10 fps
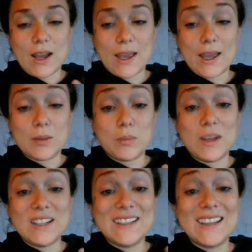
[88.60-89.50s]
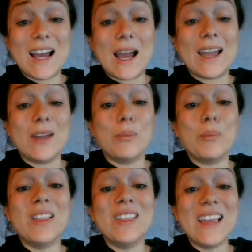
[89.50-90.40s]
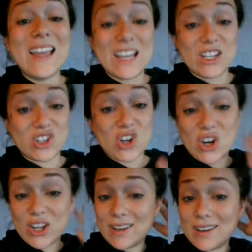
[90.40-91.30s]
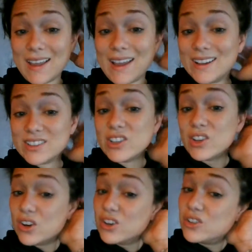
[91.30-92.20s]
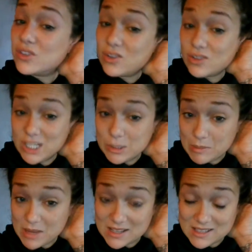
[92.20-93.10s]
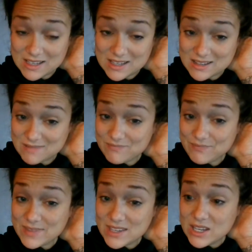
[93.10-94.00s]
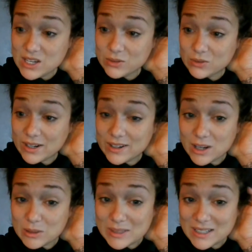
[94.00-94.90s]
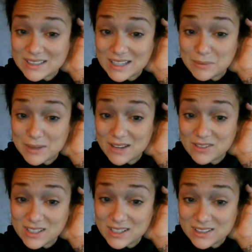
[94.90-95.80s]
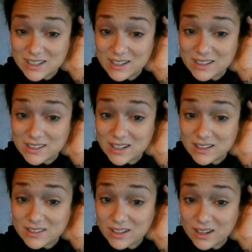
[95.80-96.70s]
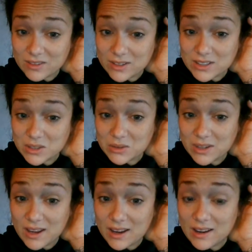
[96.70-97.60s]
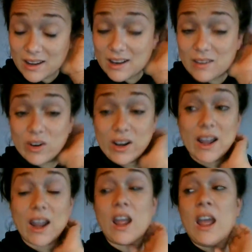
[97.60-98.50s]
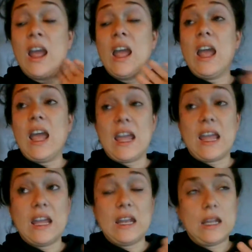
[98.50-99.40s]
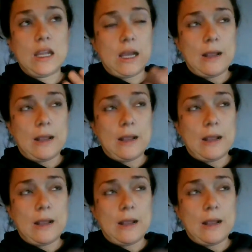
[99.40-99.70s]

had planned on asking her to increase my medicine right now because I've been having anxiety attacks like every single day and every night. And